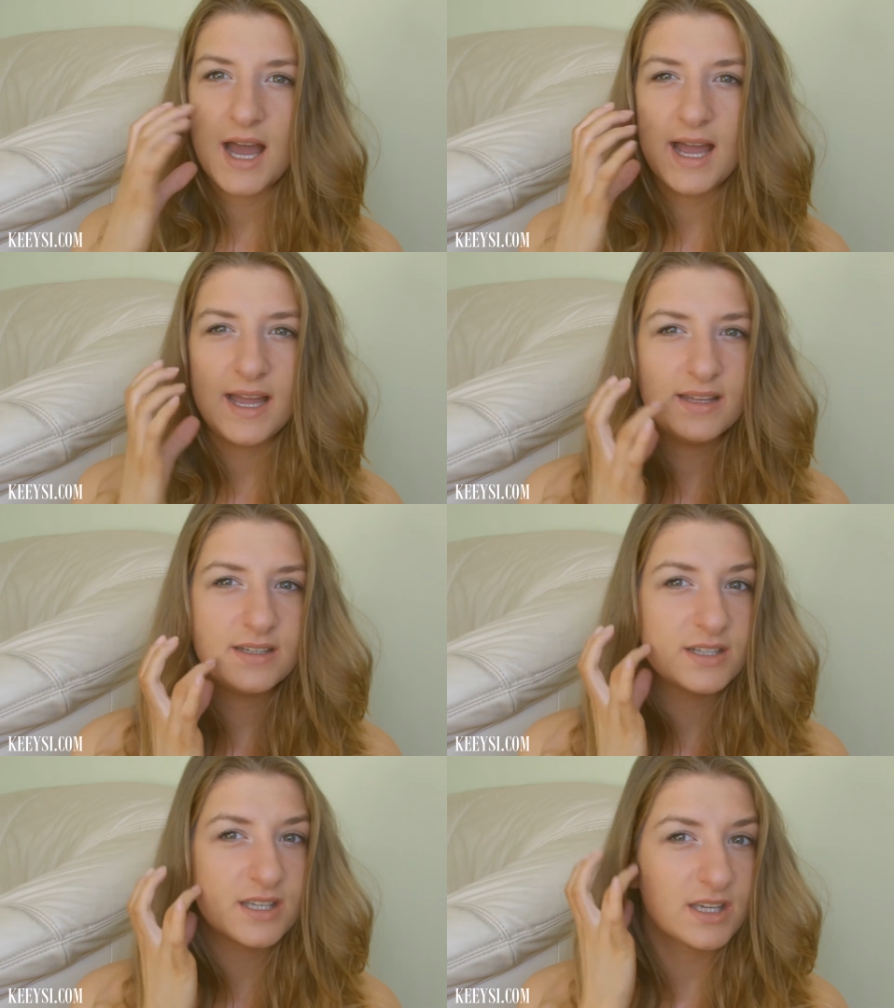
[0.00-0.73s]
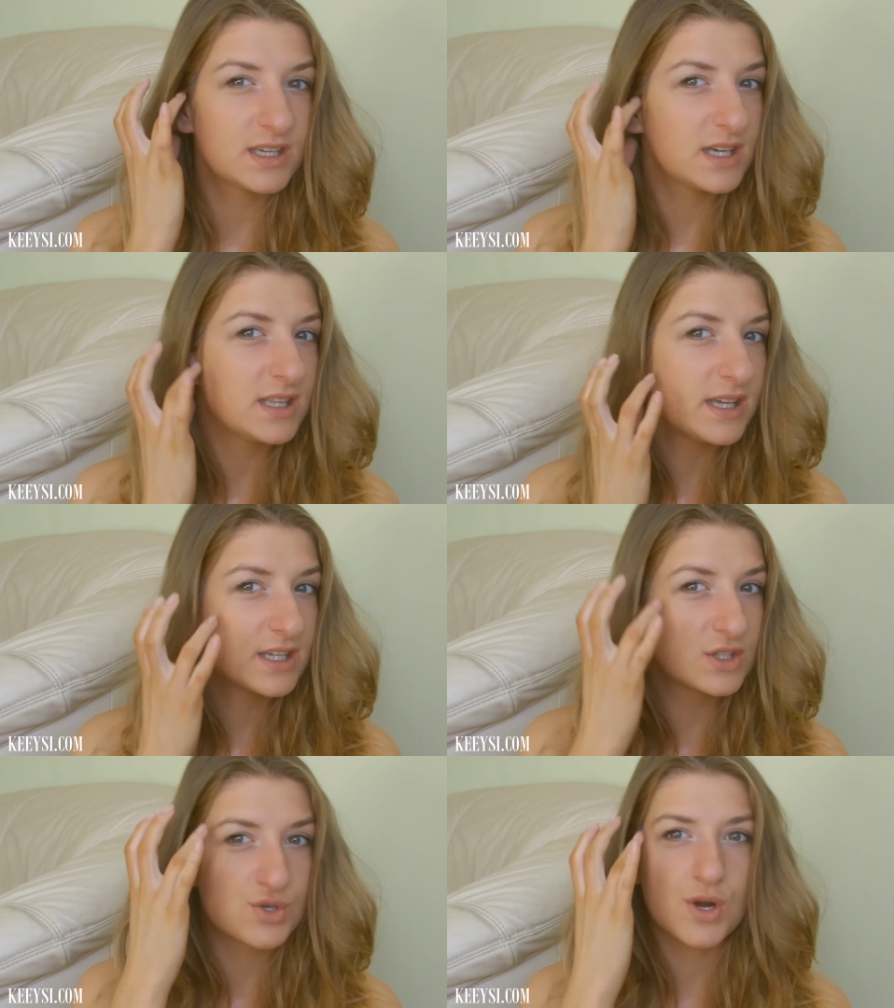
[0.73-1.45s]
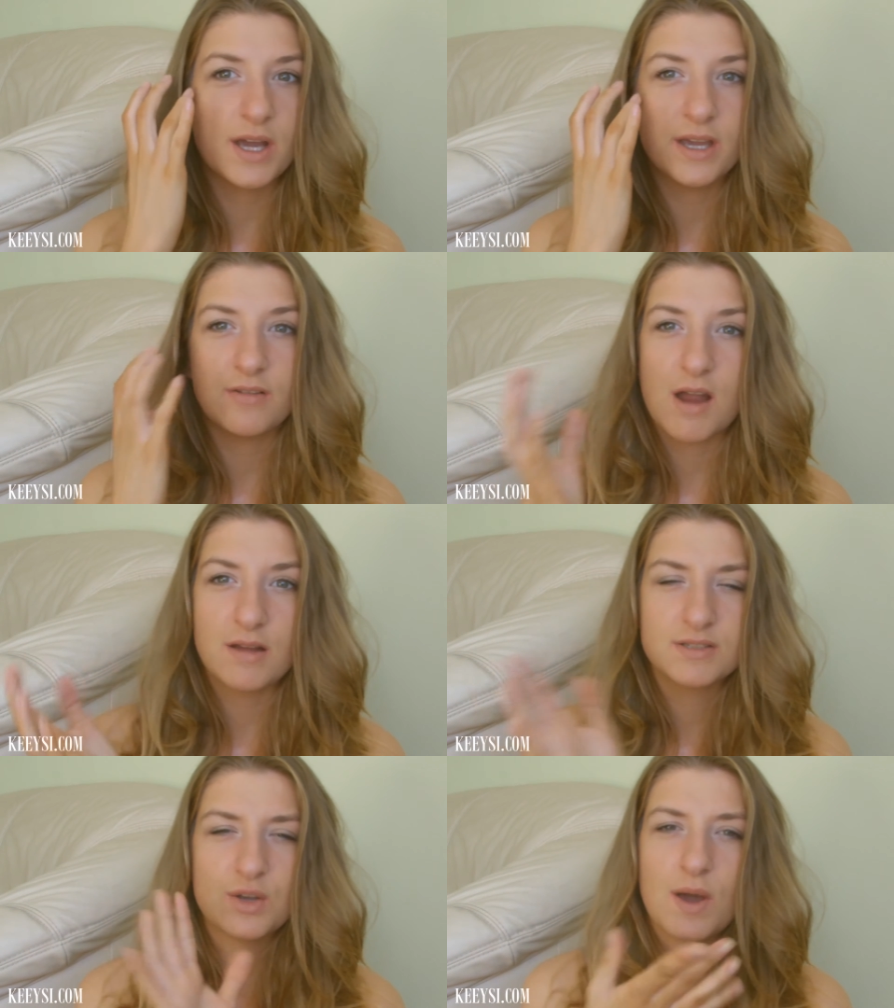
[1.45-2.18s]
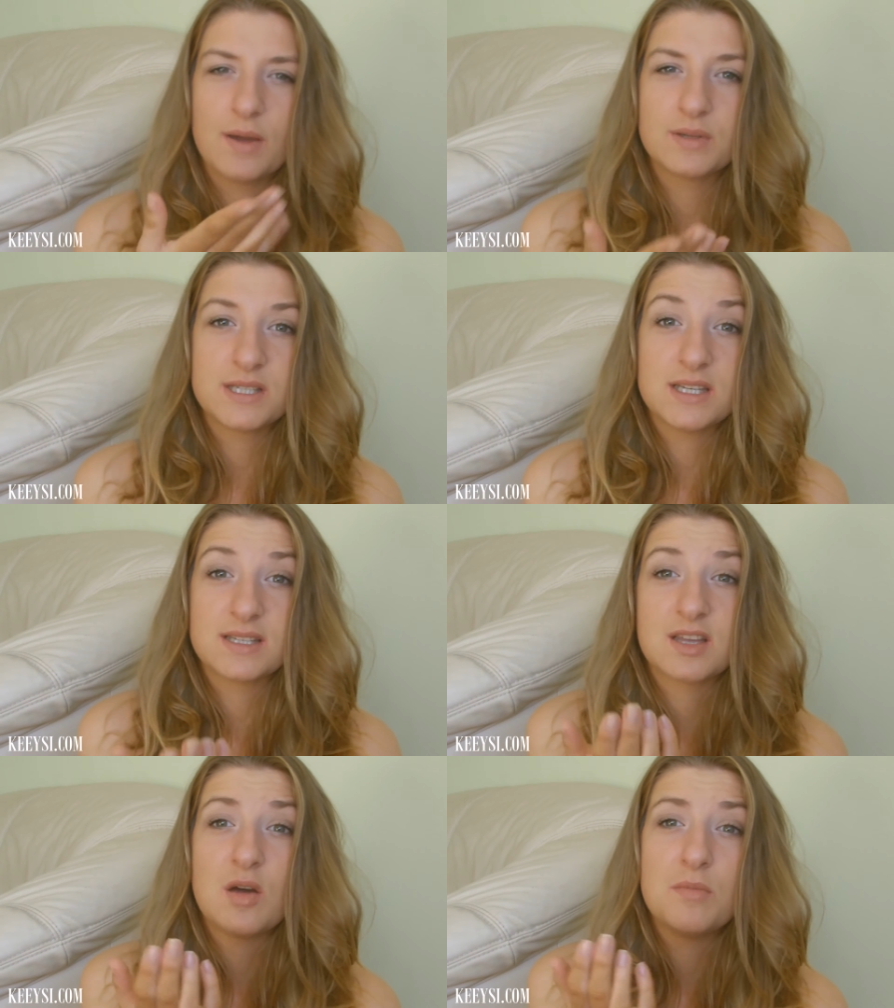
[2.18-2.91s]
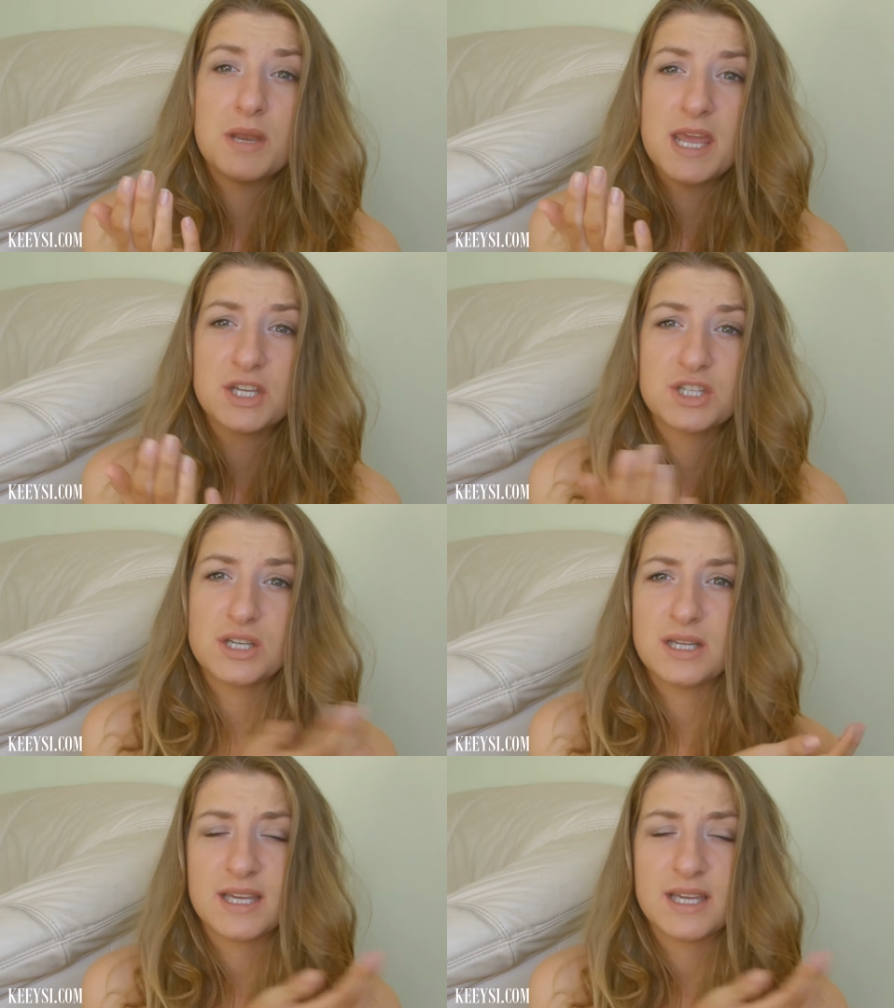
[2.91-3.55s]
and it can get like dry around, so I would say it's combination.